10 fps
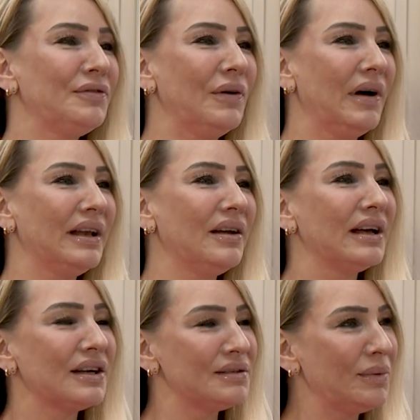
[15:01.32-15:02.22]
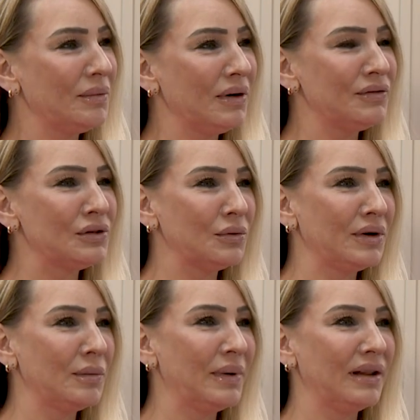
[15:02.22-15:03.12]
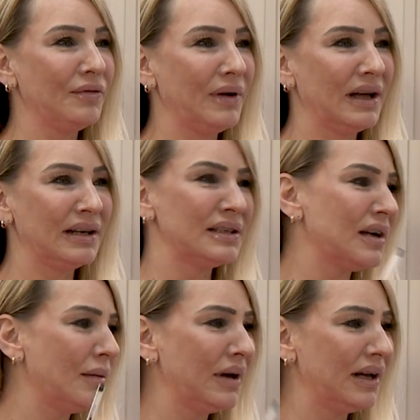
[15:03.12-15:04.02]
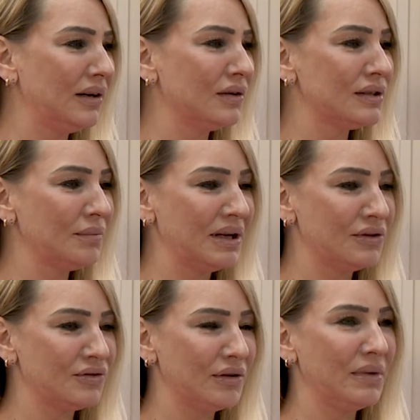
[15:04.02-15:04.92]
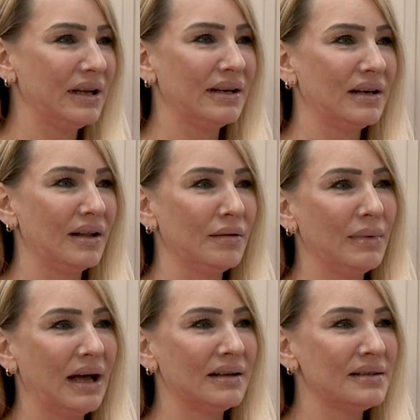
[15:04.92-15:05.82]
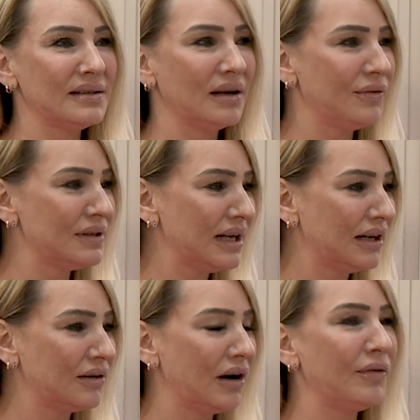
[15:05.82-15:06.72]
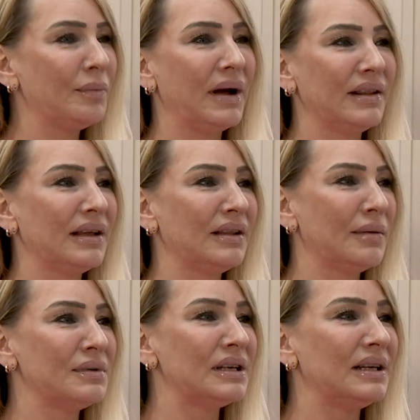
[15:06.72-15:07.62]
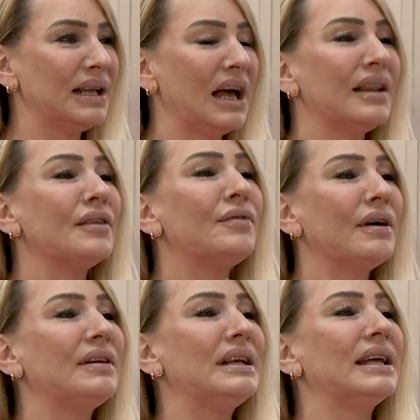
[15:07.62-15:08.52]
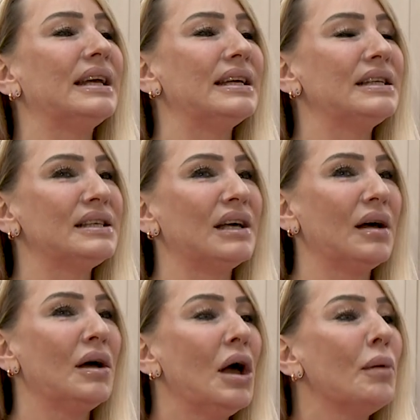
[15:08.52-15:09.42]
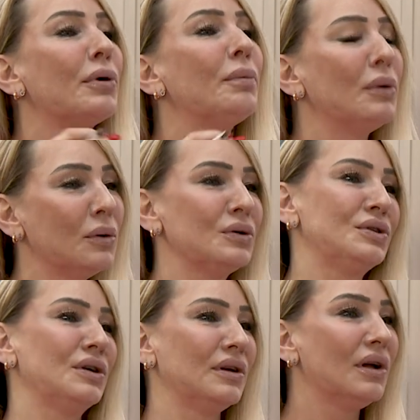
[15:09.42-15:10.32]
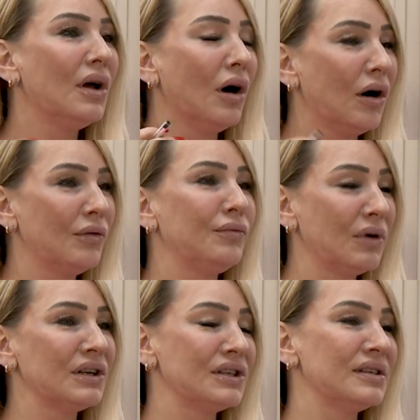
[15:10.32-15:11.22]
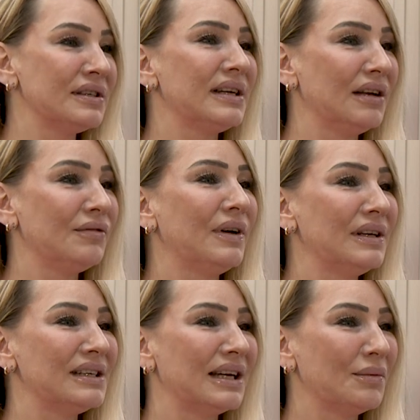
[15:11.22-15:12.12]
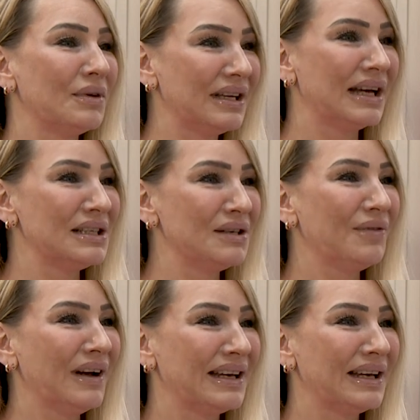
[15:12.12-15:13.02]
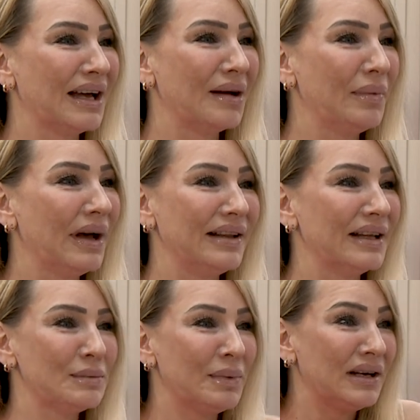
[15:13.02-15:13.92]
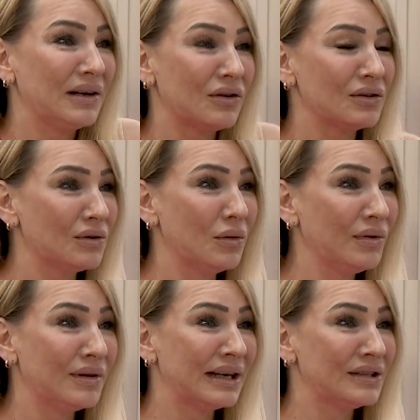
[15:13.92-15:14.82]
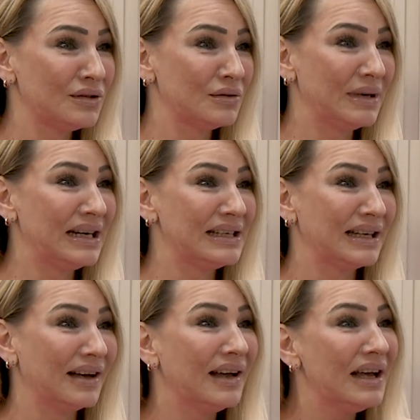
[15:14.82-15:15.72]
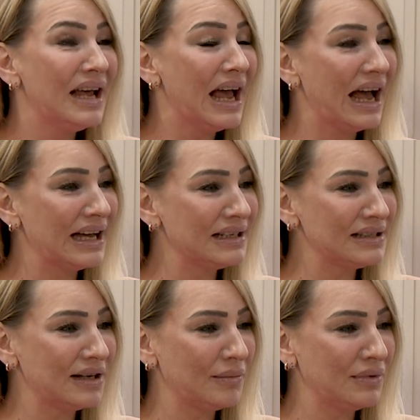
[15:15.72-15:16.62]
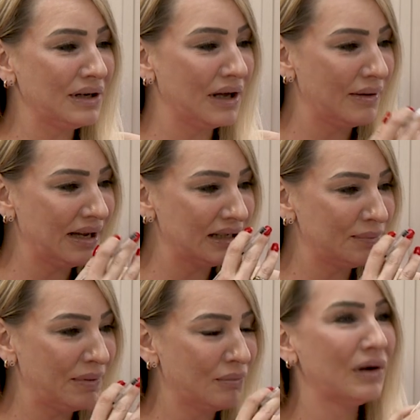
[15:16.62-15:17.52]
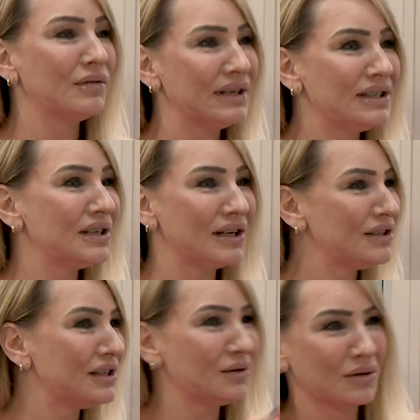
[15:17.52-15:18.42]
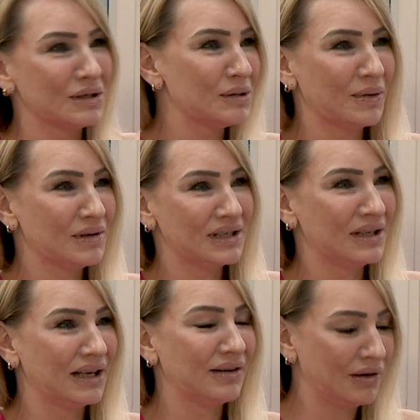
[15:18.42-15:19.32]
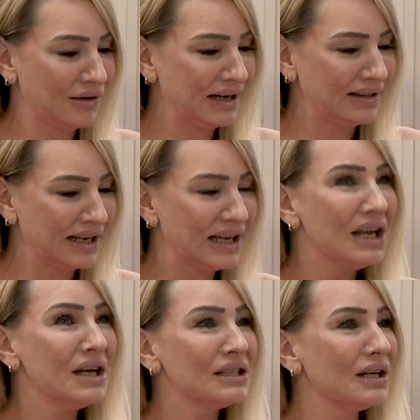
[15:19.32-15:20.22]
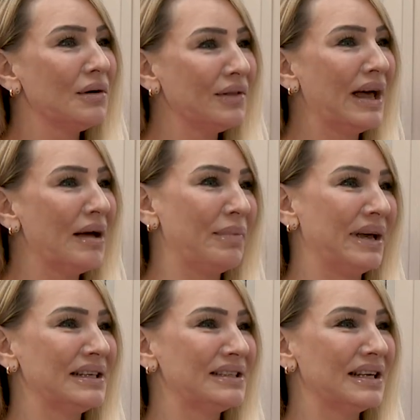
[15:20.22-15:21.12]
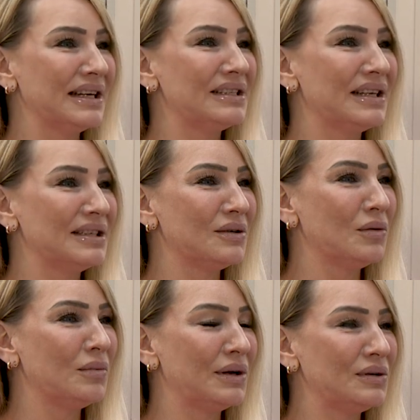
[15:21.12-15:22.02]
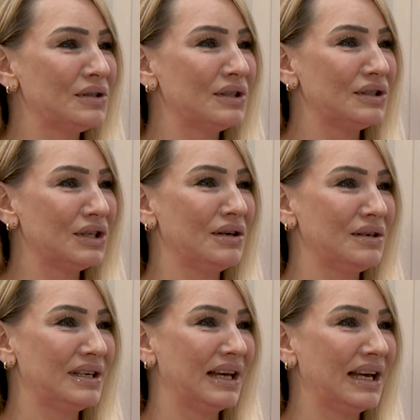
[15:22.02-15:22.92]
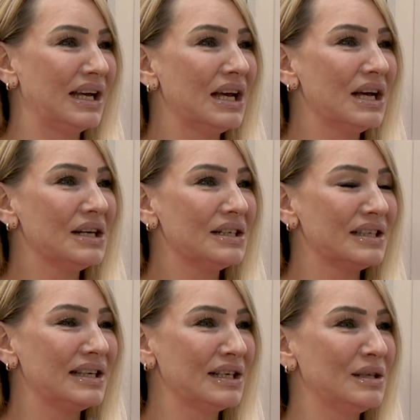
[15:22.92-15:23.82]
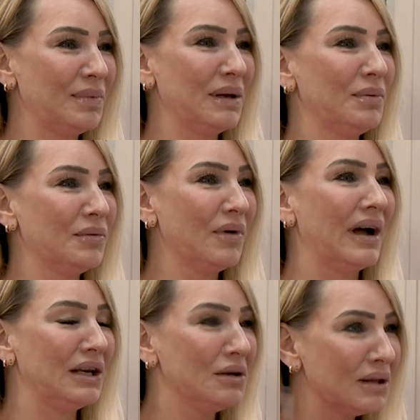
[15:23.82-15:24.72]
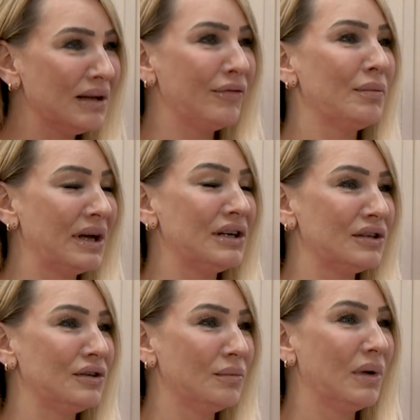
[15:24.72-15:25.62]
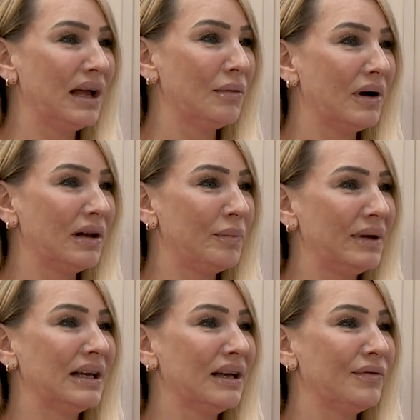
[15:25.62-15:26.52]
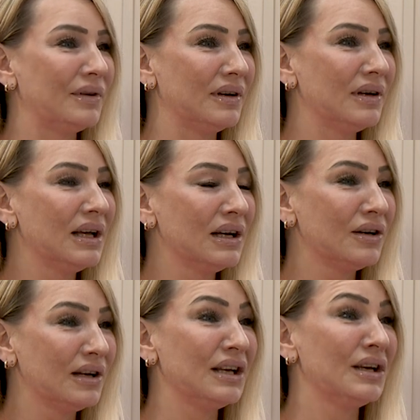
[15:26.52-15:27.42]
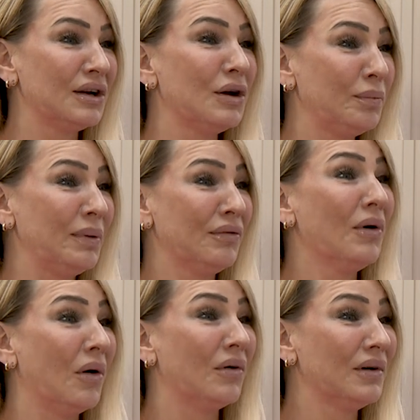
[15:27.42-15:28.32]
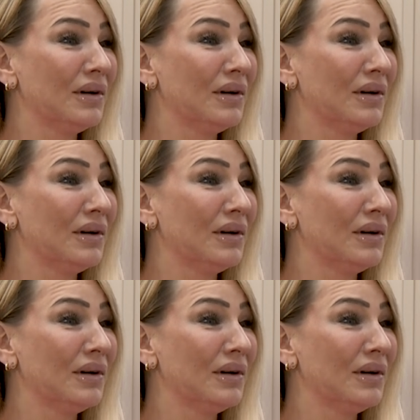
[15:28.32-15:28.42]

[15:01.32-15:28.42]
a fine line, because we were even talking about the fact, and it's come out in lots of mainstream media, like the Mail and stuff, and Telegraph, about that there was at the very least a proportion of Russian state funding with the anti-fracking campaign. That's been across all the national media. And, it's been well researched. It's not a conspiracy theory or anything. So on that basis, there's almost a duty to say to people, right, the information you may well have been given, it could be wrong.